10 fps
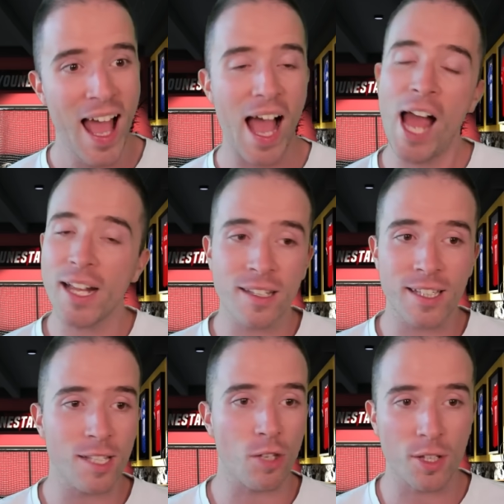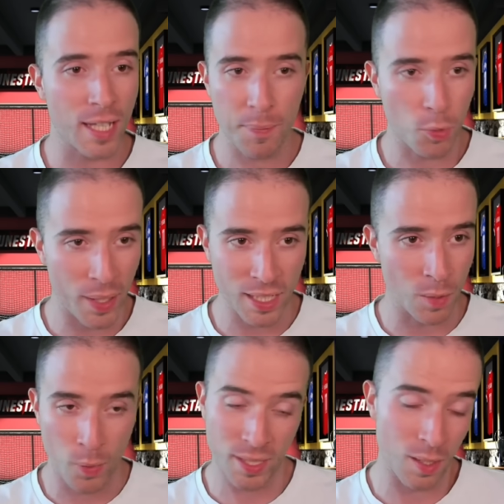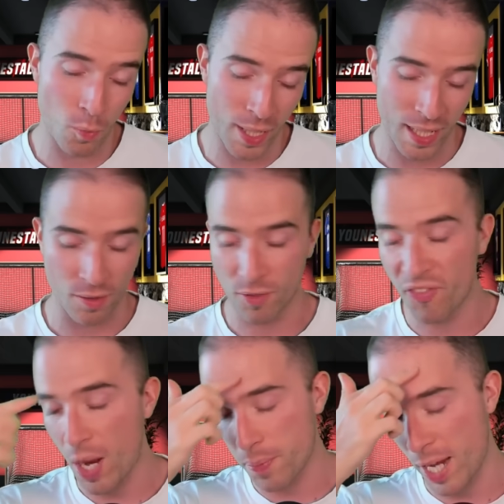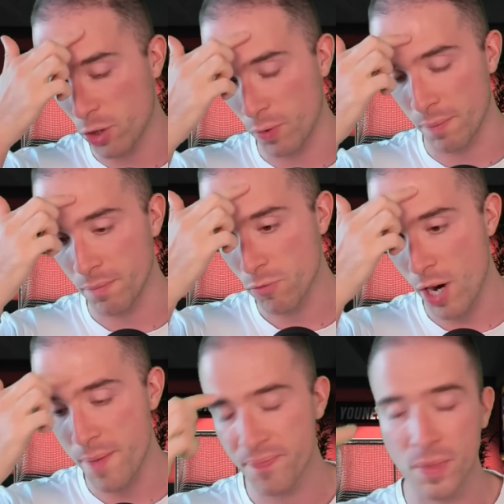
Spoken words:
And he just keeps winning and winning and winning. Fair play to him, right?